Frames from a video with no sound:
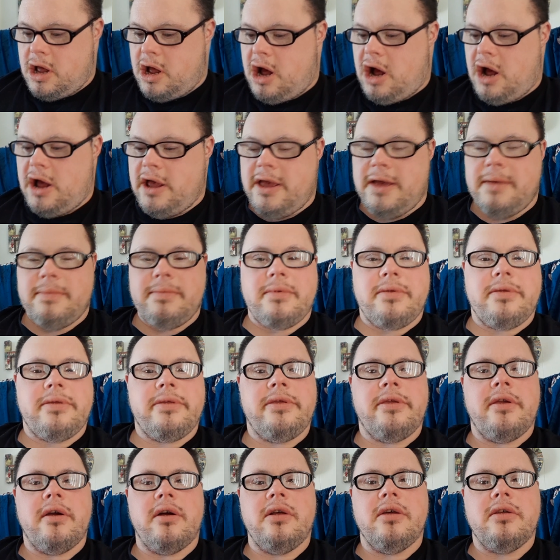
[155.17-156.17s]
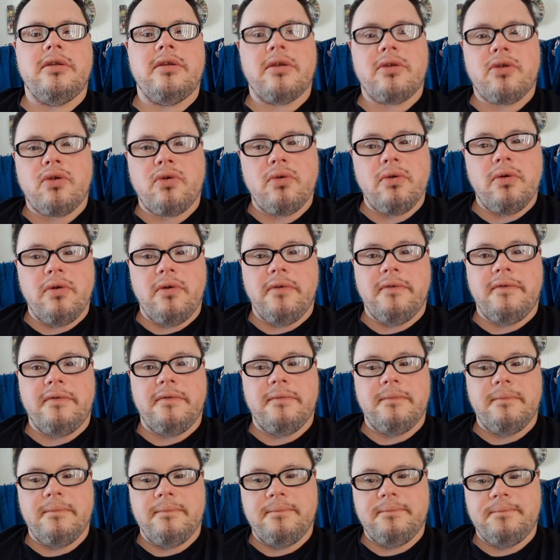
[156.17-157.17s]
I am telling the truth.
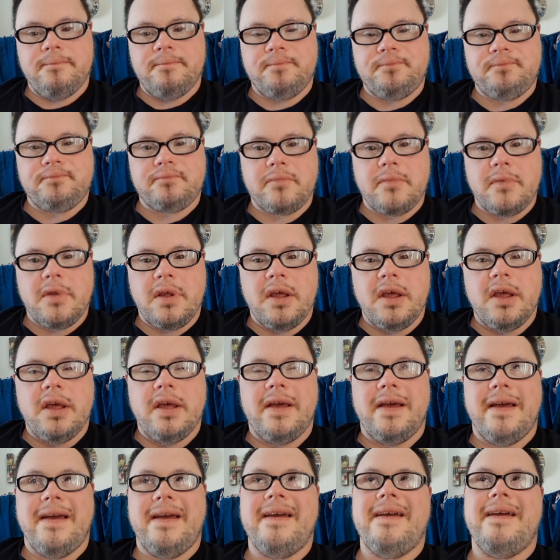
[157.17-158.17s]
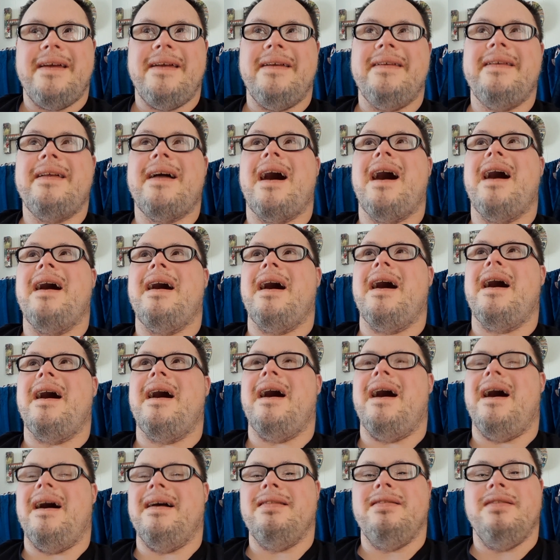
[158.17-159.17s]
And I,
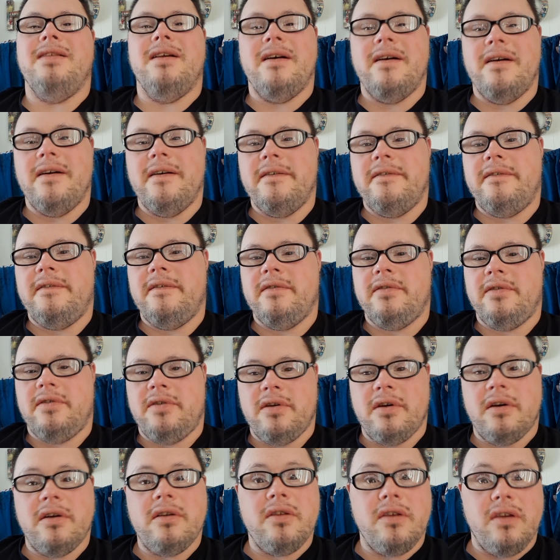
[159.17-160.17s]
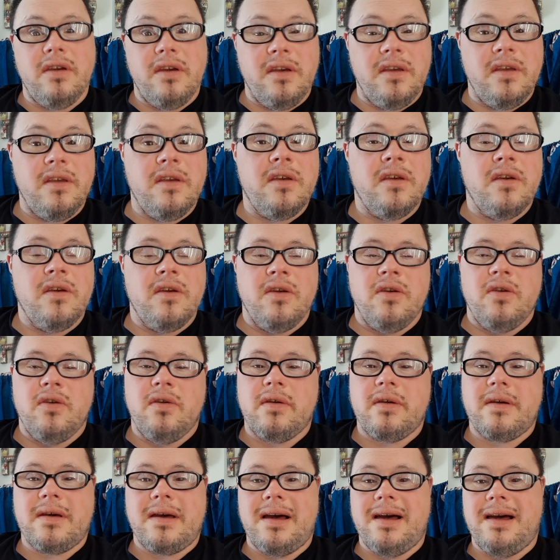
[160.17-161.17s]
I love telling
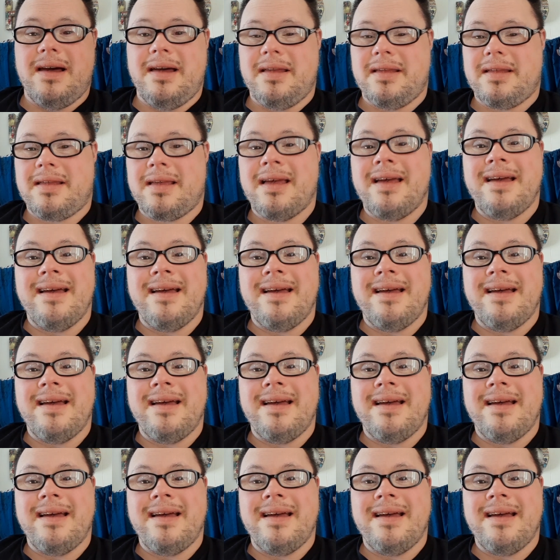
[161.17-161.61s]
you guys